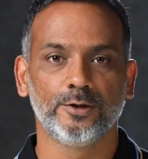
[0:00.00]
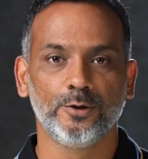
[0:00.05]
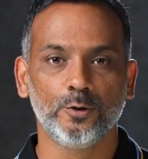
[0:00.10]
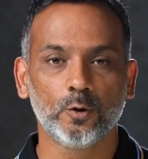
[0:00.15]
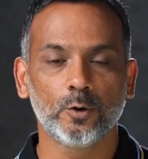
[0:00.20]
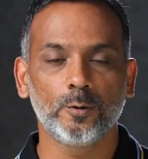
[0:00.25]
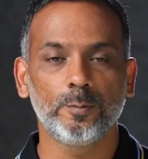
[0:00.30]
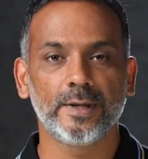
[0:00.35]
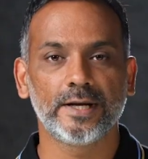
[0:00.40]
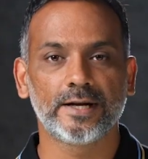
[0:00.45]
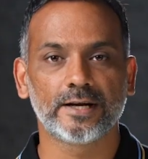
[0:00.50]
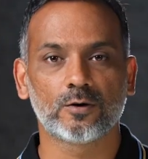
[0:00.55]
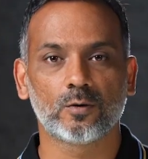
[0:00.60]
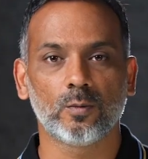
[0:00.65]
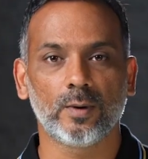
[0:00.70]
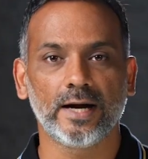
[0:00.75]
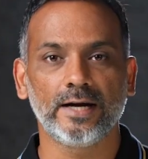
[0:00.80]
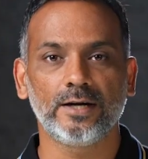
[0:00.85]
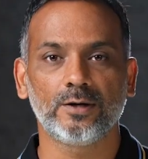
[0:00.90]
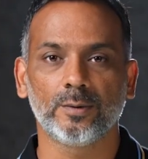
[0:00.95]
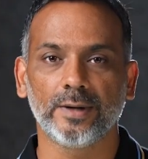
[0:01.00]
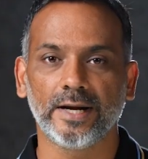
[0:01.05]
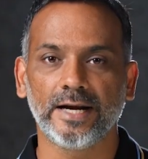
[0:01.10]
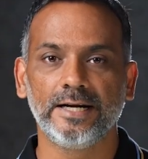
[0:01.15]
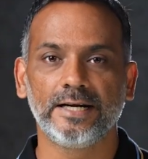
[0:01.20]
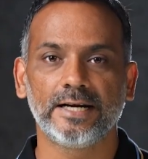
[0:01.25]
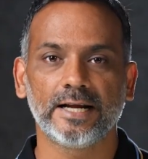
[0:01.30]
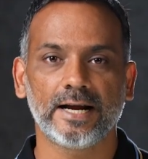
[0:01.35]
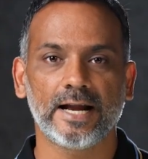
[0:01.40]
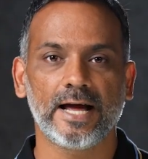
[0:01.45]
you would be required to
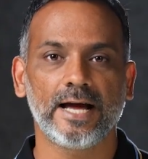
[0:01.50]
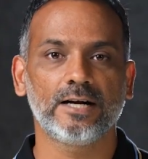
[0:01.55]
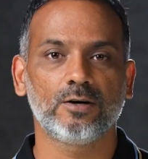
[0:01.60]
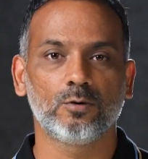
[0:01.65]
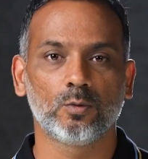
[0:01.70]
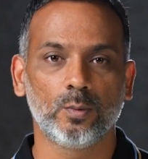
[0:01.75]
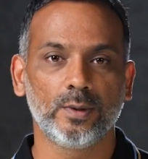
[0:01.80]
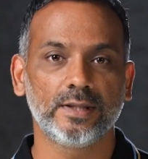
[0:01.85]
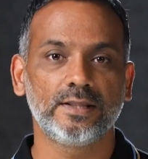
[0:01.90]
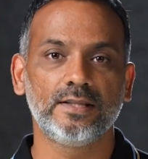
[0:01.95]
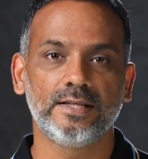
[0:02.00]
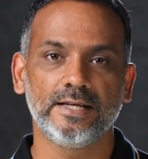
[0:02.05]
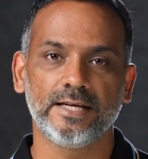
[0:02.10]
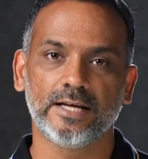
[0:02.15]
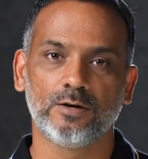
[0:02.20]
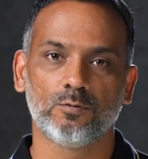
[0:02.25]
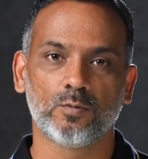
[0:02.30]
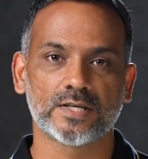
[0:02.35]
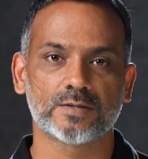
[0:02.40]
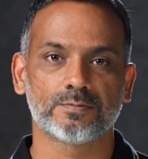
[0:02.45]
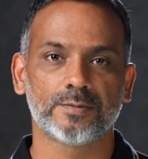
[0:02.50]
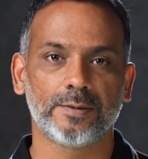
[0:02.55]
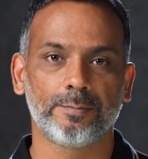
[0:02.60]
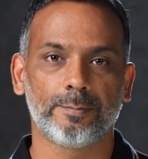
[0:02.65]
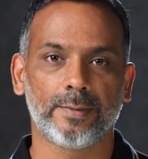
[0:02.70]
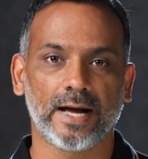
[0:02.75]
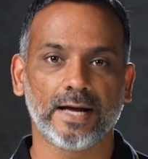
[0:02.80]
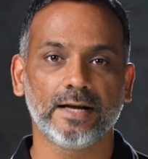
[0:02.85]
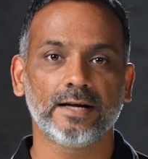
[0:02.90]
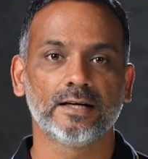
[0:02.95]
interact with the
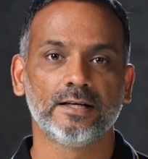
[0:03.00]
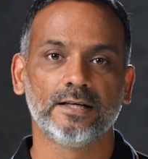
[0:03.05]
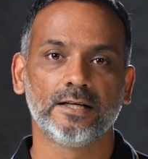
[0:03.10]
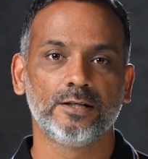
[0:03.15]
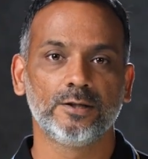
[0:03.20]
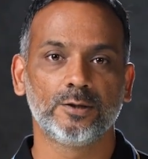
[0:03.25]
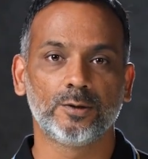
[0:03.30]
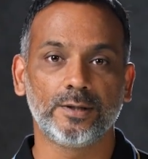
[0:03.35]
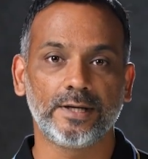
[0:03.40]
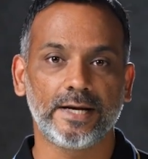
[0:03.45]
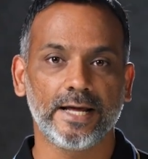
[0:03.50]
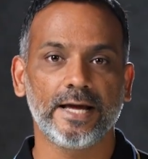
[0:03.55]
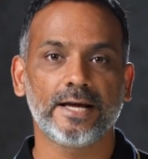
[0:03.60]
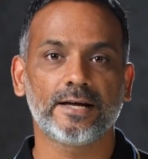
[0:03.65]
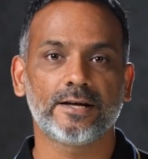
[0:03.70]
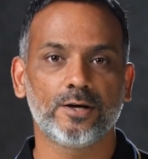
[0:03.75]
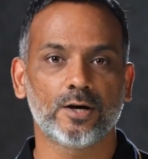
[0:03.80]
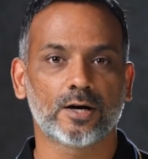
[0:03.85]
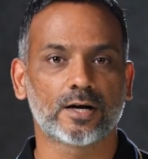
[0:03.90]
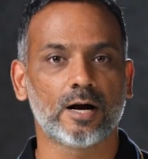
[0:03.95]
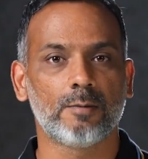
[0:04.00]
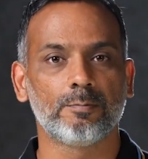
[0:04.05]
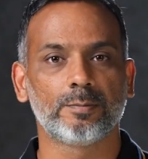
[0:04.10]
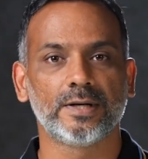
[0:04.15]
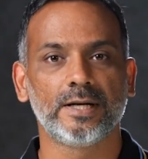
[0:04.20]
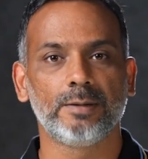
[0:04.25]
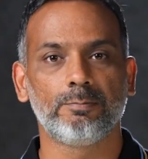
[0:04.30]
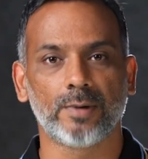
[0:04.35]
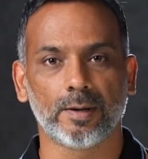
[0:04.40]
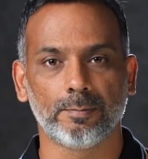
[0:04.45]
investment bank to take your
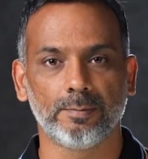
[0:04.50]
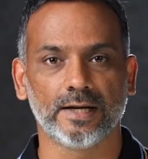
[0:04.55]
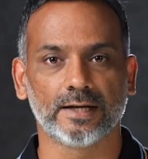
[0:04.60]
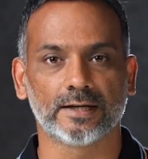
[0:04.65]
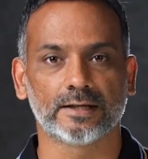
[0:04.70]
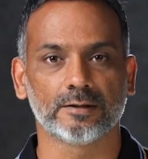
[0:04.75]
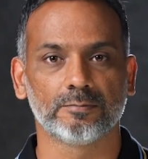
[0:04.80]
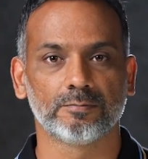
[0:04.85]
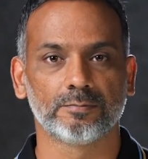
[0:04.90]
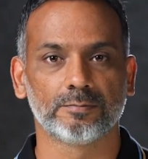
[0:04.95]
company public.